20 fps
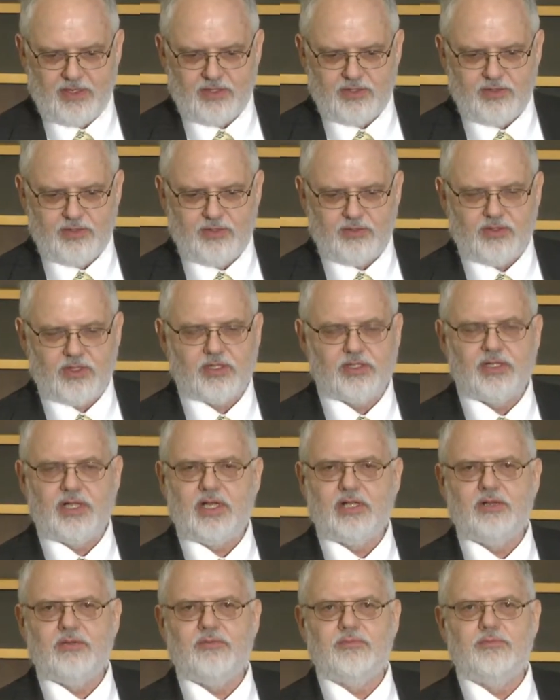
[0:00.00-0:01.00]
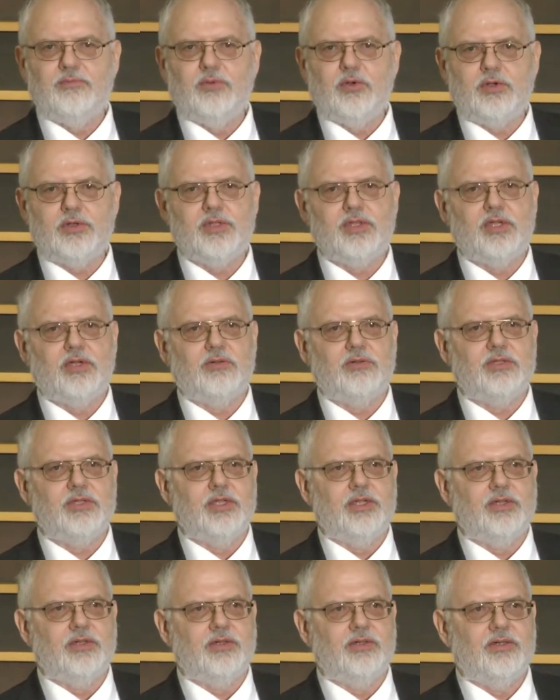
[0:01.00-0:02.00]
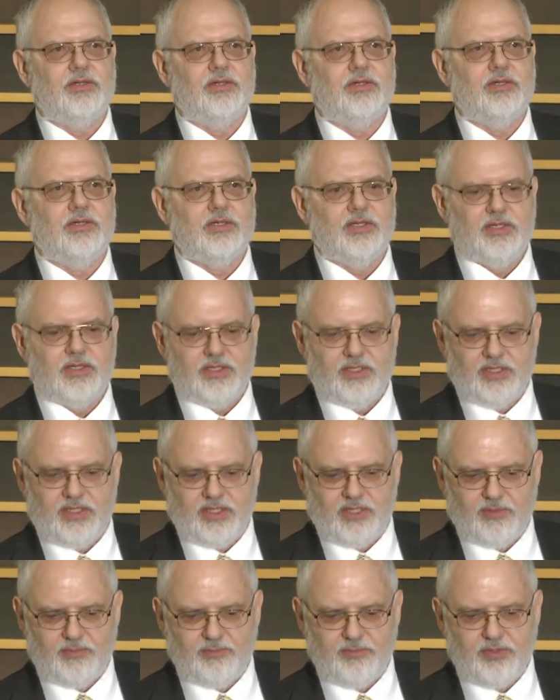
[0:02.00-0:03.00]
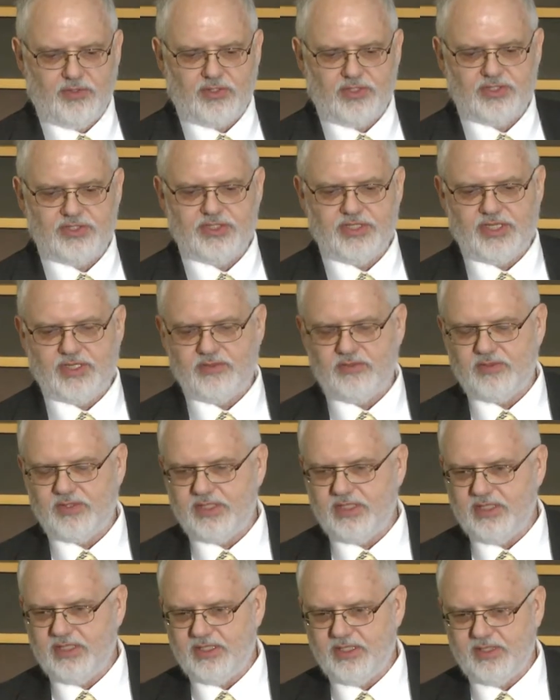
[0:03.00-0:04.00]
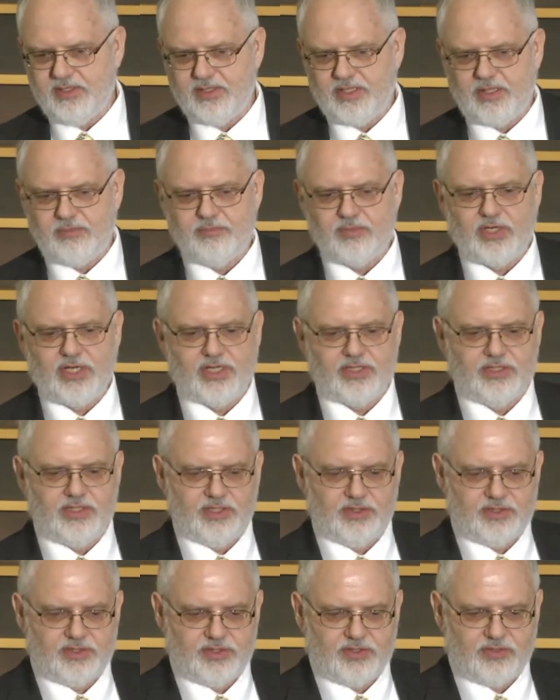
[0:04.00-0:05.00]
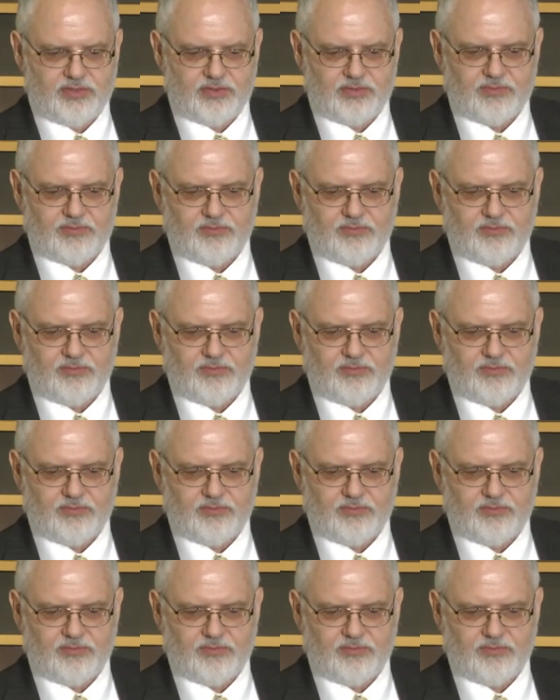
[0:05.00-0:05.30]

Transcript: There are a lot of books out there, and a book generally is a practitioner